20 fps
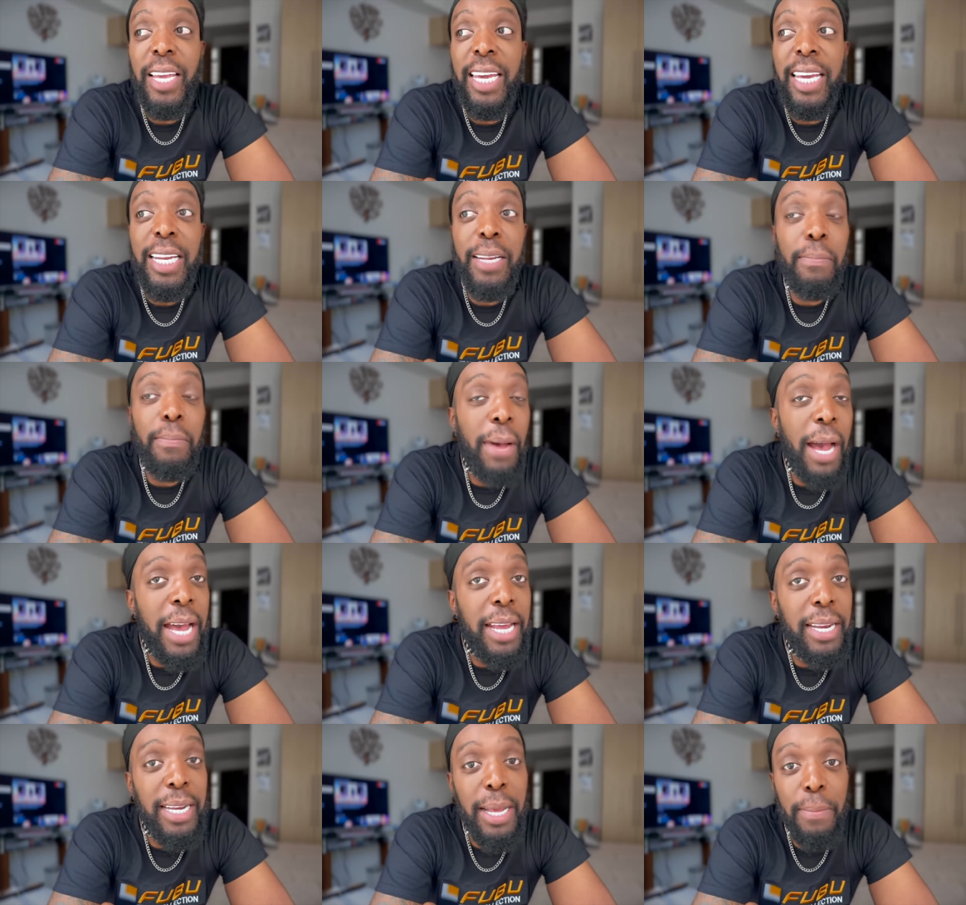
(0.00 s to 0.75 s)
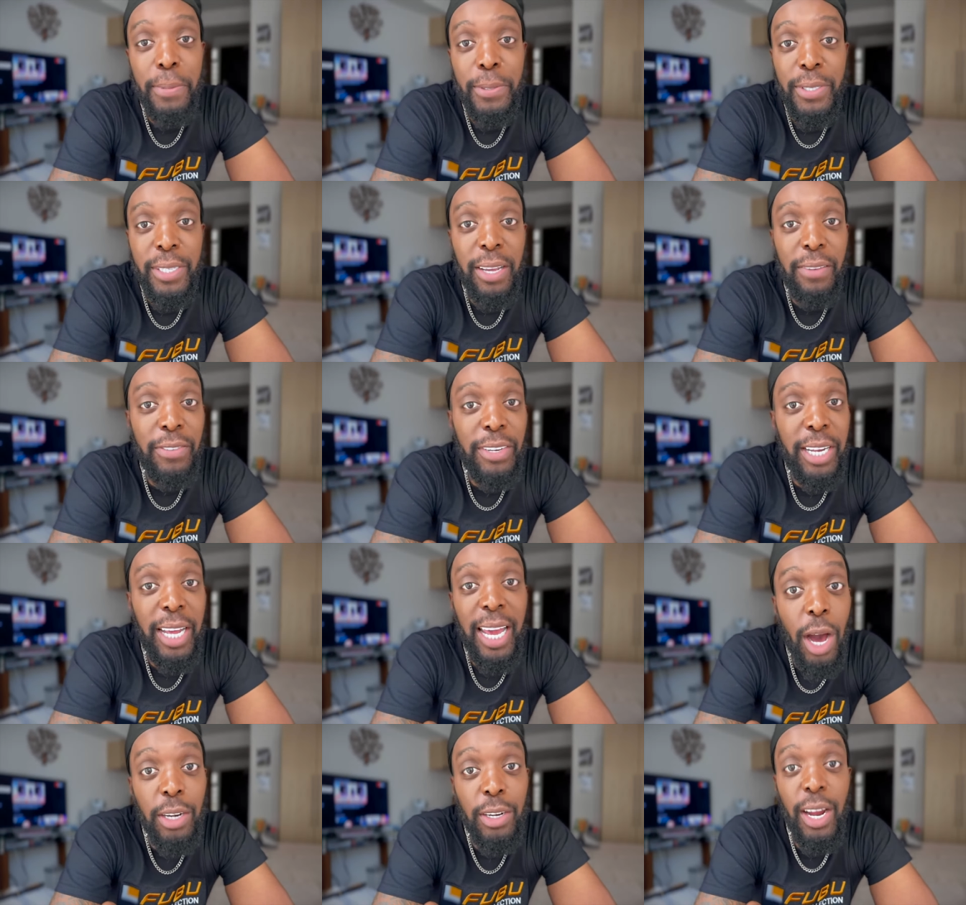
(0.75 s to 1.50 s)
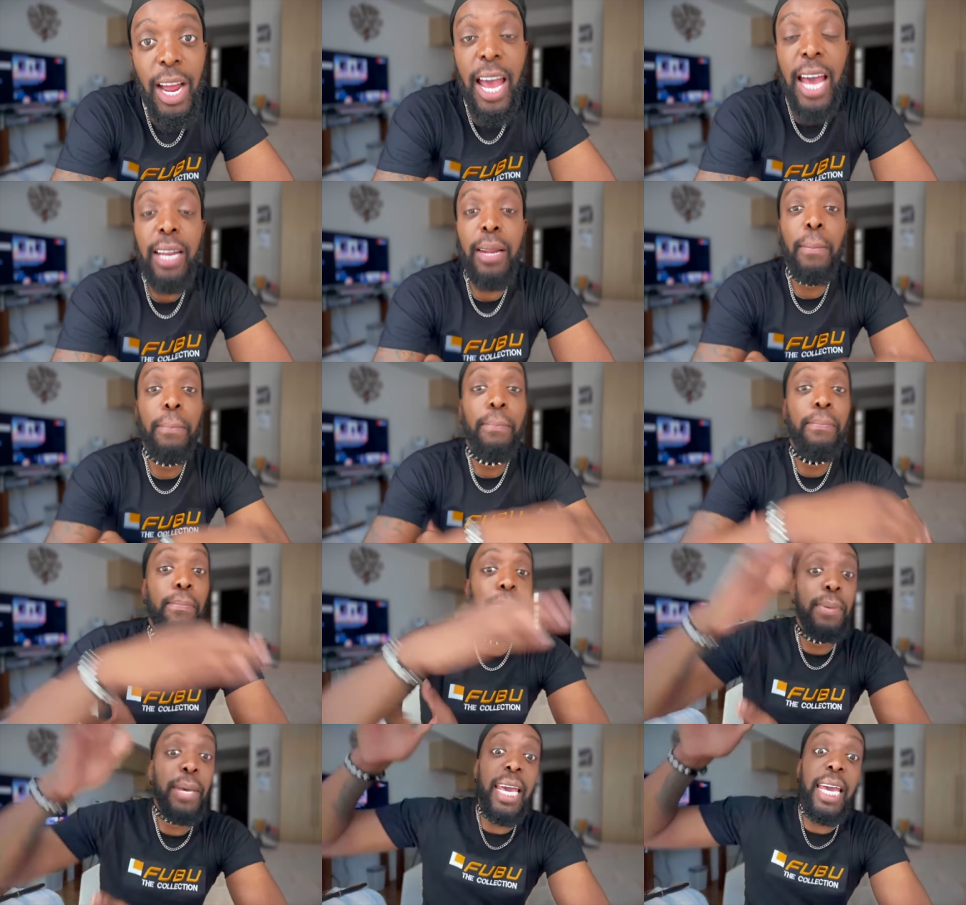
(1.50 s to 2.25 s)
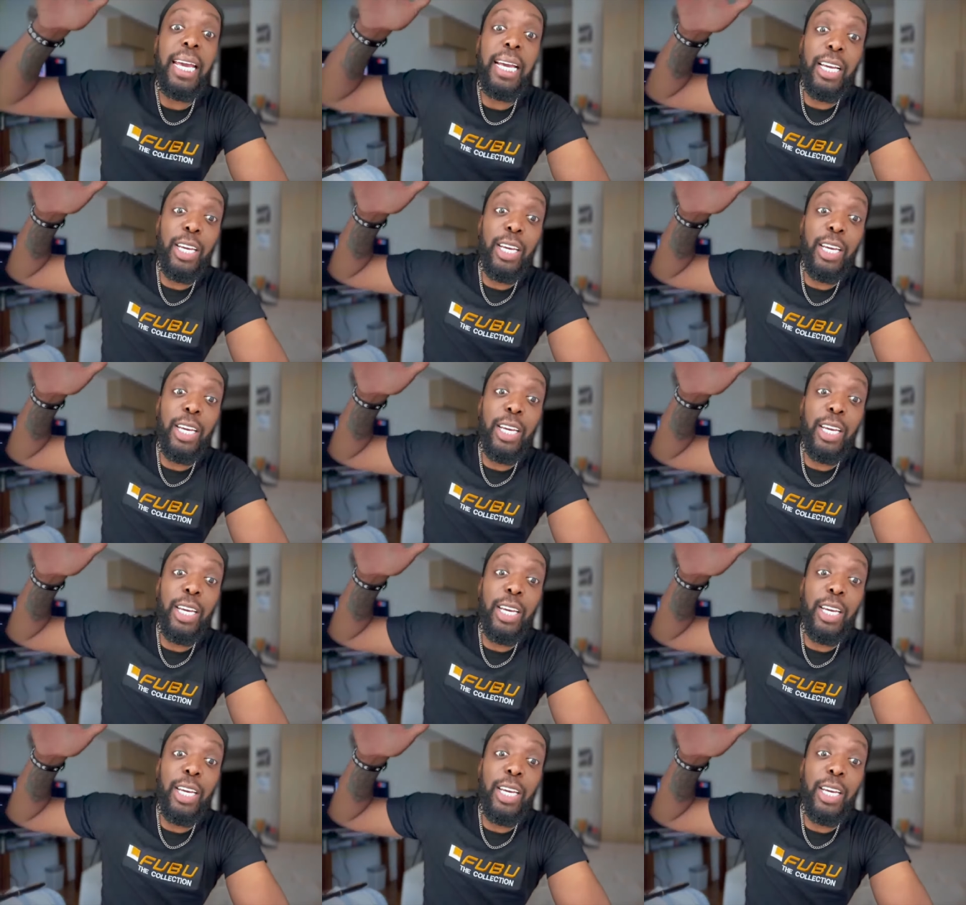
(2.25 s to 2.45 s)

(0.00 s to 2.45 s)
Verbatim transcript: eating pineapples every day. But I had a big,